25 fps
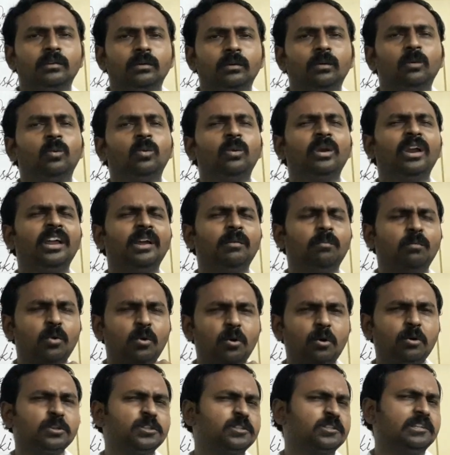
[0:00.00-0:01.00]
where
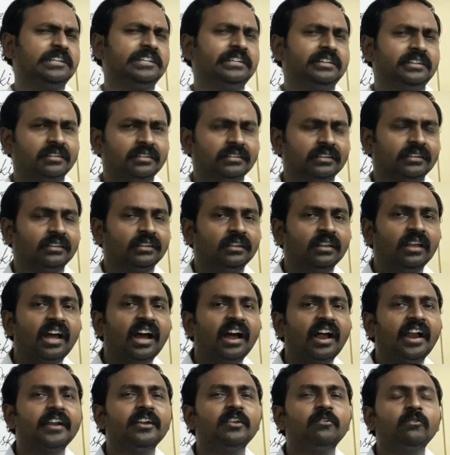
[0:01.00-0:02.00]
mostly
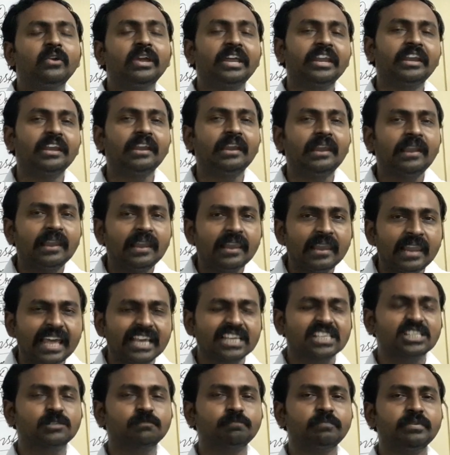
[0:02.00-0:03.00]
and very
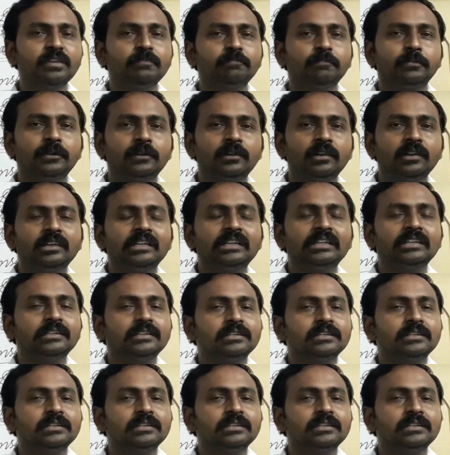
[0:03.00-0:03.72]
less people